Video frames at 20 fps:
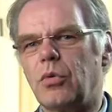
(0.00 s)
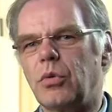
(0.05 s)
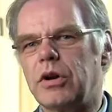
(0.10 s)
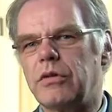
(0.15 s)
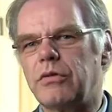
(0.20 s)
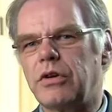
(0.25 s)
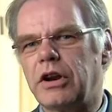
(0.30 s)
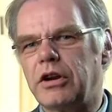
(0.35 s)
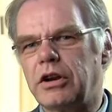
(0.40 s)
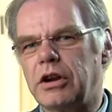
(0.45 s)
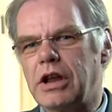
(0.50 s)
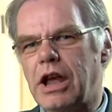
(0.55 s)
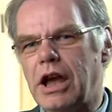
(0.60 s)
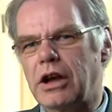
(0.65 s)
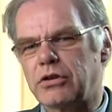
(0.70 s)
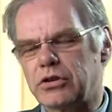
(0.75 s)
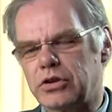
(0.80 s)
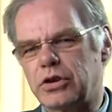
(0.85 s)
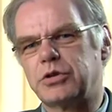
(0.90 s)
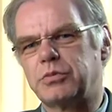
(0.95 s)
When a very
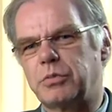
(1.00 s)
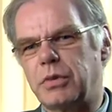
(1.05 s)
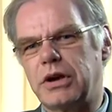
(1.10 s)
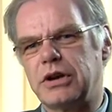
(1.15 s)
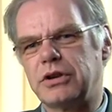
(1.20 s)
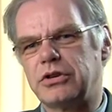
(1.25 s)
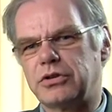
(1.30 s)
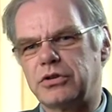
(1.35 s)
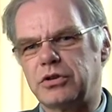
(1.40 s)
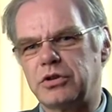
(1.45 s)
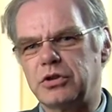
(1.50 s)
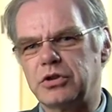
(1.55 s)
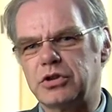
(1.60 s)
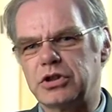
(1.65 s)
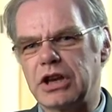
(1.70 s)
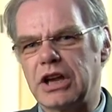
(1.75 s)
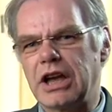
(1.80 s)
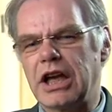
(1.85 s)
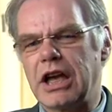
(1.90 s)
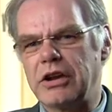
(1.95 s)
anxious patient
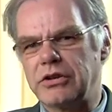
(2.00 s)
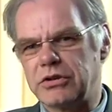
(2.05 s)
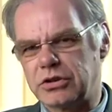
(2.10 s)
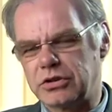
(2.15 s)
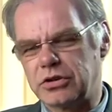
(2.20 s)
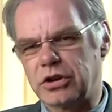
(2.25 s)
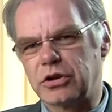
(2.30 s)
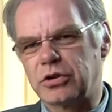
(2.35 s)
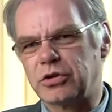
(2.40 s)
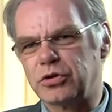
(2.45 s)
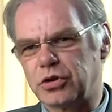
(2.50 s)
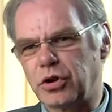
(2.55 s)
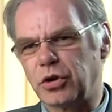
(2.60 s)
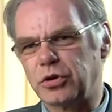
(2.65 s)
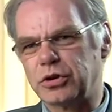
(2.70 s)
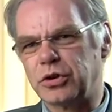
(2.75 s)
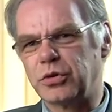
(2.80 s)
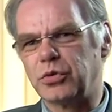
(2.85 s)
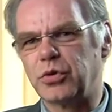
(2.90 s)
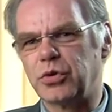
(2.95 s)
enters the
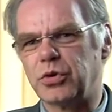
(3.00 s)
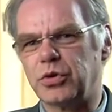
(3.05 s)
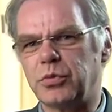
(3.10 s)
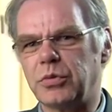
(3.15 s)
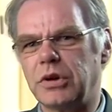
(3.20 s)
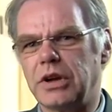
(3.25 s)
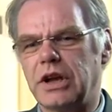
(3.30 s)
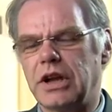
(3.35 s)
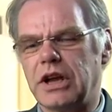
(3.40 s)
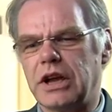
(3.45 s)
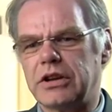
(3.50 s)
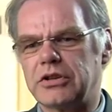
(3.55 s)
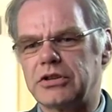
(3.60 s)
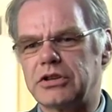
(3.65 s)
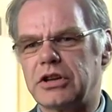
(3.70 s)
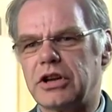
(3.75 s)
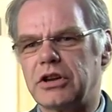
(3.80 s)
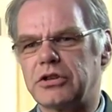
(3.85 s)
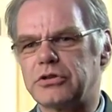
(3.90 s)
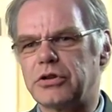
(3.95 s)
consulting room and
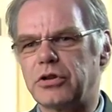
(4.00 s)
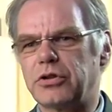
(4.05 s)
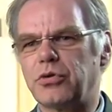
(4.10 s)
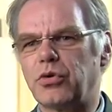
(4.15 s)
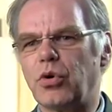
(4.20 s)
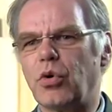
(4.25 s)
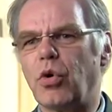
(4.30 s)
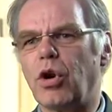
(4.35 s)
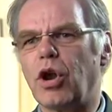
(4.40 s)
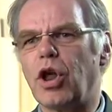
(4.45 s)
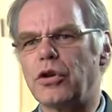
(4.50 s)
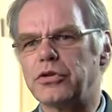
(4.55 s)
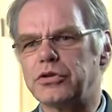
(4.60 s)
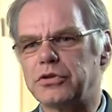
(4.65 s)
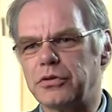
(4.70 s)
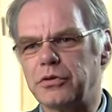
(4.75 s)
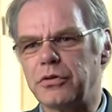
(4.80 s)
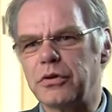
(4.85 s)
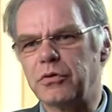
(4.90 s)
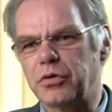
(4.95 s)
starts to throw lots
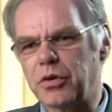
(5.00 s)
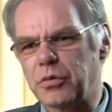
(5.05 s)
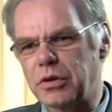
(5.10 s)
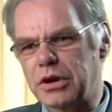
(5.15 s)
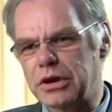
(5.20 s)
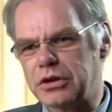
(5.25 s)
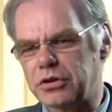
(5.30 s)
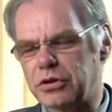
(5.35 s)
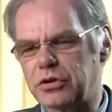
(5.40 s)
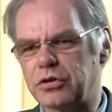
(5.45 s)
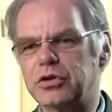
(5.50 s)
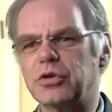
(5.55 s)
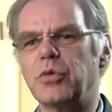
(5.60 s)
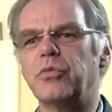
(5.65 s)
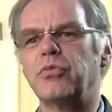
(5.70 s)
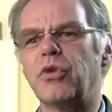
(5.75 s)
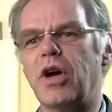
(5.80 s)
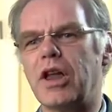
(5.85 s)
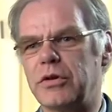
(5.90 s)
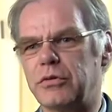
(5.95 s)
of information,
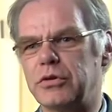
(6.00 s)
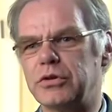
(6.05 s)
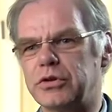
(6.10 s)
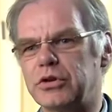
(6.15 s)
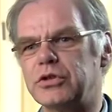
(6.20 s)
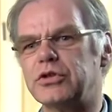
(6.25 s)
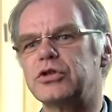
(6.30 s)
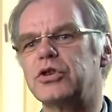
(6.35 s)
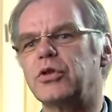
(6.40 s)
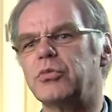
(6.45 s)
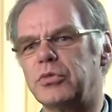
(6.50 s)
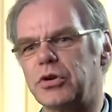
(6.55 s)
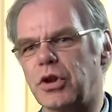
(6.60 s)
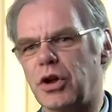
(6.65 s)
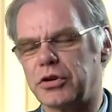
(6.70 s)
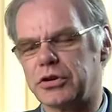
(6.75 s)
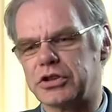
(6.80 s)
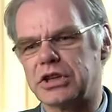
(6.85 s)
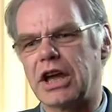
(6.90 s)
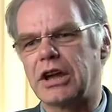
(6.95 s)
some relevant and some
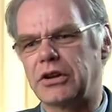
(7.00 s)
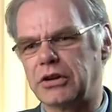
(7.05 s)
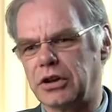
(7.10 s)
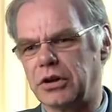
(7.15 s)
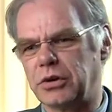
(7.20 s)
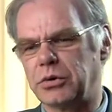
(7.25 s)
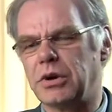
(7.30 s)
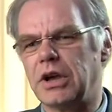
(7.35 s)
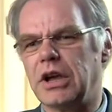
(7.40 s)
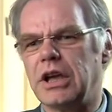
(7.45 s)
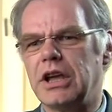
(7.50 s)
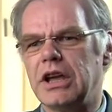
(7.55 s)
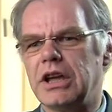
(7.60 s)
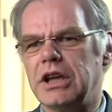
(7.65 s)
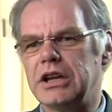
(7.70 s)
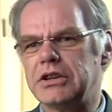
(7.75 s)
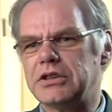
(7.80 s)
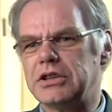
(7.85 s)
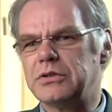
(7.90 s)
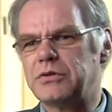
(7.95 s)
not, at you,
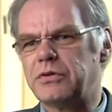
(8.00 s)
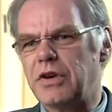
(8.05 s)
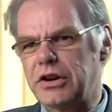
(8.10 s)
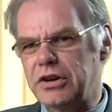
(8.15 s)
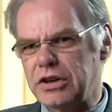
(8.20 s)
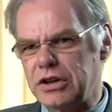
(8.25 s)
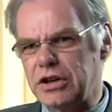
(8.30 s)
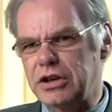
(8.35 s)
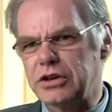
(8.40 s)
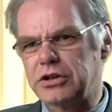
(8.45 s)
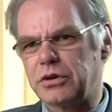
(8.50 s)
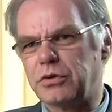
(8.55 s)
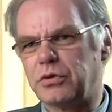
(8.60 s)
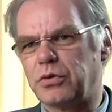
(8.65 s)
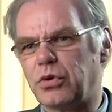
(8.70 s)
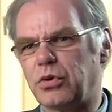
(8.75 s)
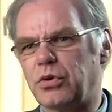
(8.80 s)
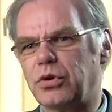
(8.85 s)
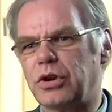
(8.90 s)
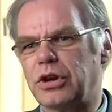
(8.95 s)
it is very easy
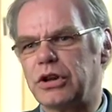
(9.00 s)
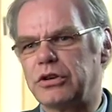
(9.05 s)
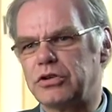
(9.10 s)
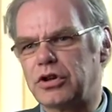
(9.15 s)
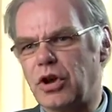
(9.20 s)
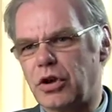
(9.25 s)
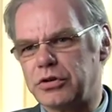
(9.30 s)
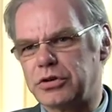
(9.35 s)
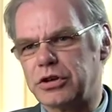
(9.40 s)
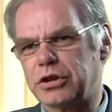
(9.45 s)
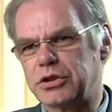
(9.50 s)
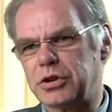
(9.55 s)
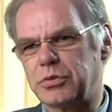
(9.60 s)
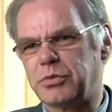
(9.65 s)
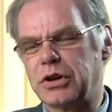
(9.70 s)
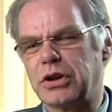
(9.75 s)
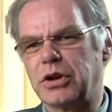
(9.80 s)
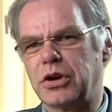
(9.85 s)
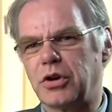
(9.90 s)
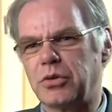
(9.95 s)
for a doctor to
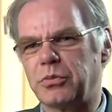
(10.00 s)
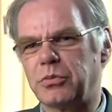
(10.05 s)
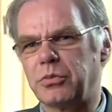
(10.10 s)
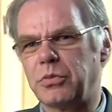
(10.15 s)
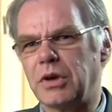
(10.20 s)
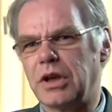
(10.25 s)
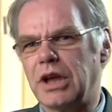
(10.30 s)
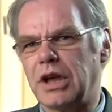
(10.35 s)
become